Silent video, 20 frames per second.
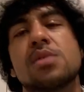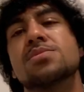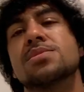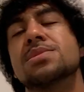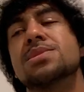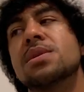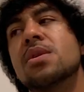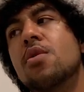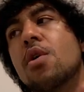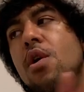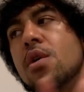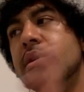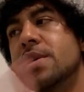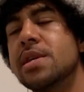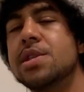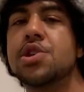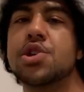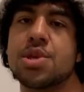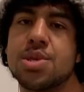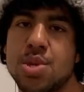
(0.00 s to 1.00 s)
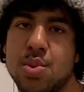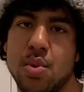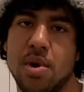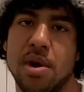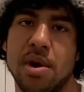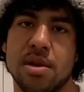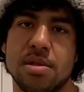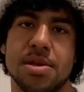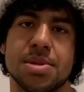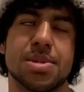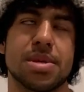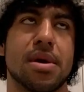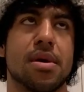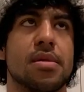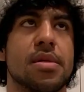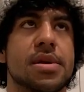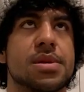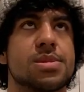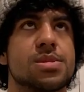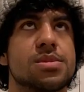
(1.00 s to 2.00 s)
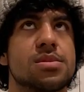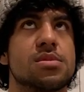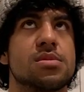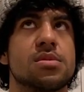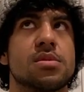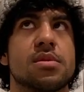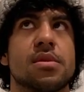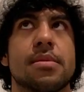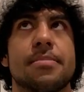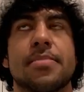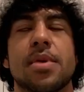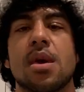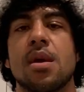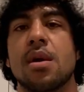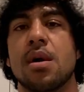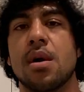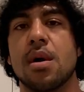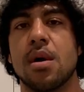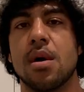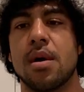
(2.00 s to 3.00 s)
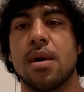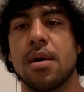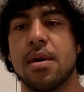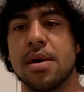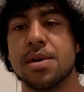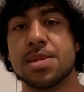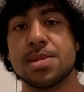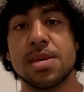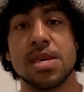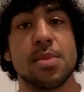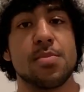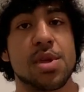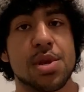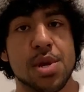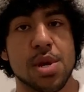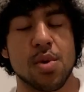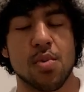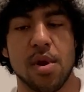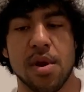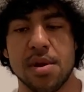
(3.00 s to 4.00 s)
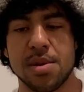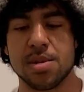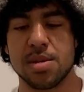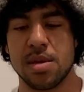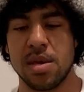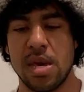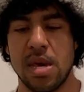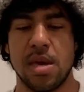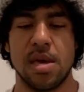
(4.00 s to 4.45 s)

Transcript: So that's how all engines work. That's how, like, see, a steam engine works.